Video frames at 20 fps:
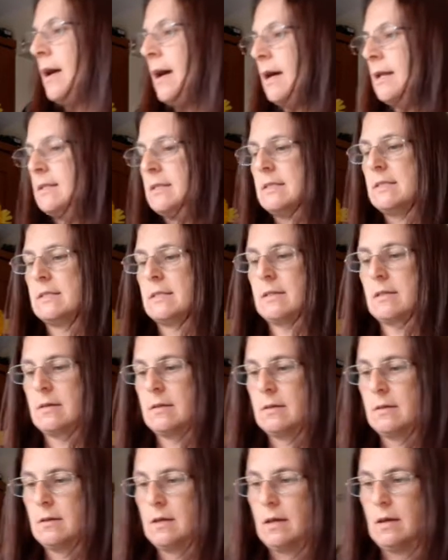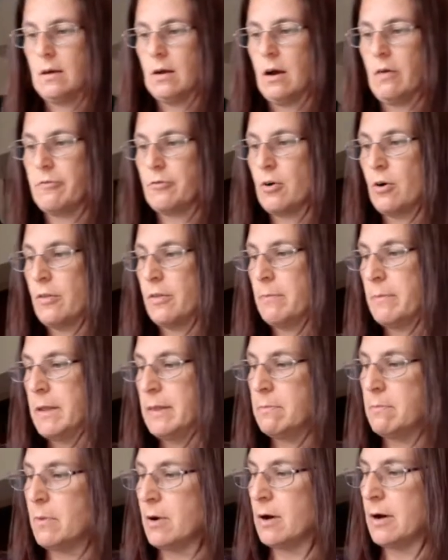And I've got them
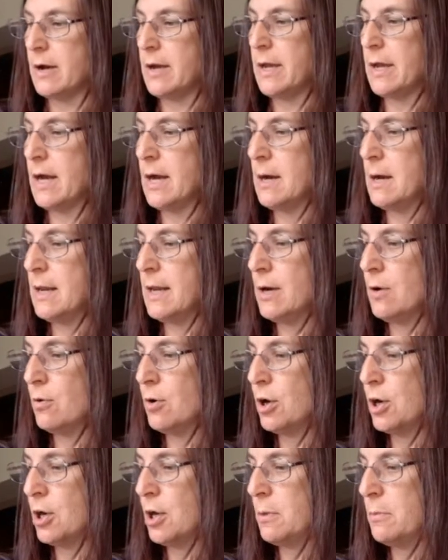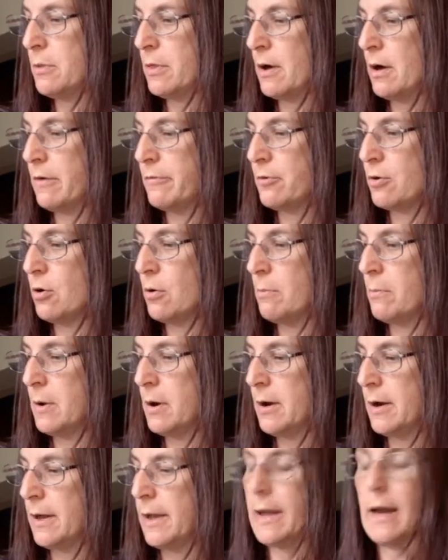in my little coop that I've got
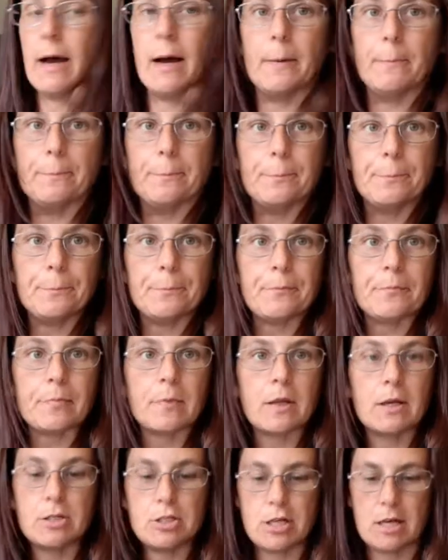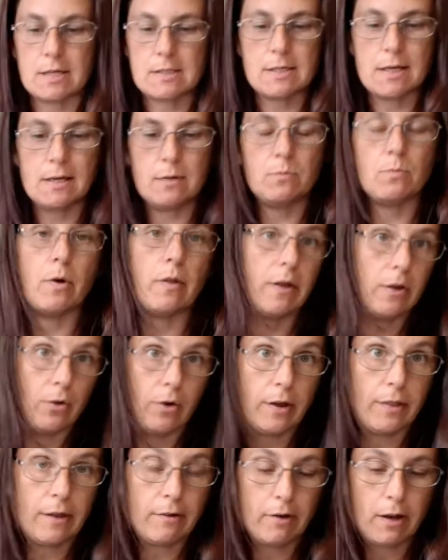my chicks in. Well, they're
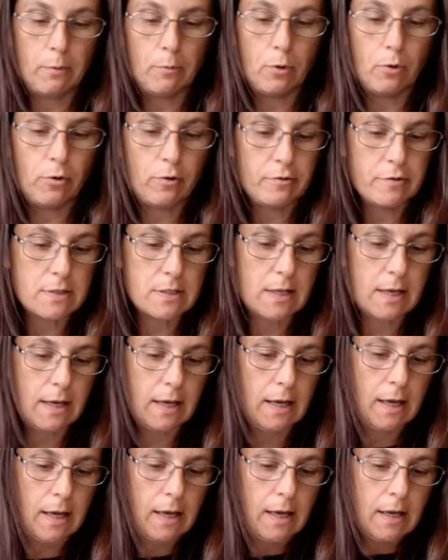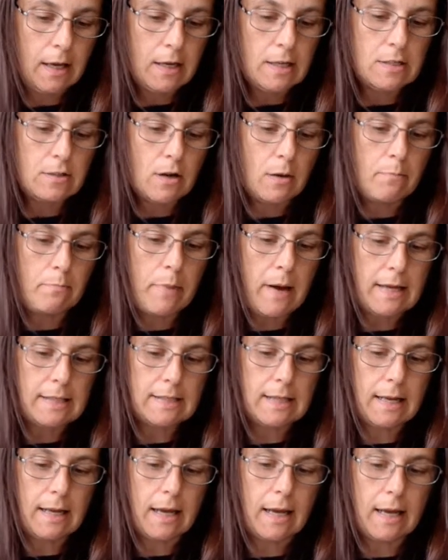not in there anymore, obviously. So I'm
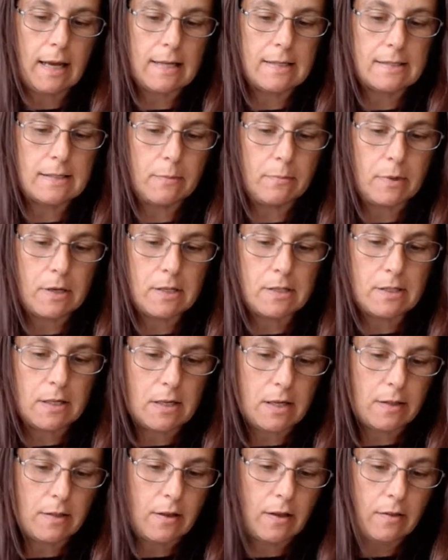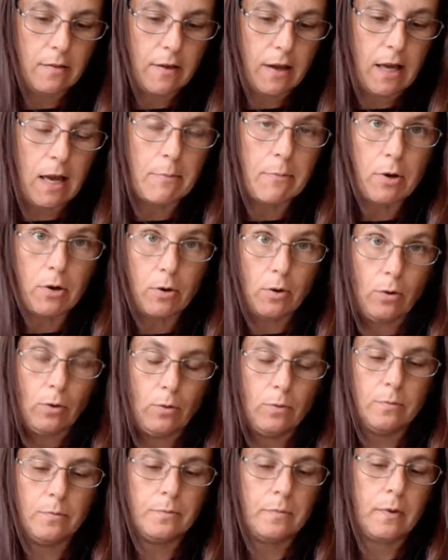battling against them because the
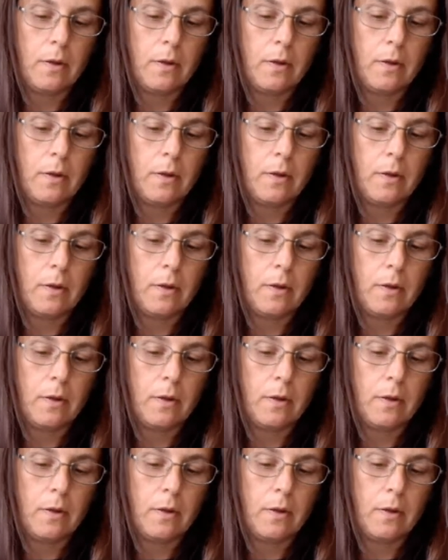chemical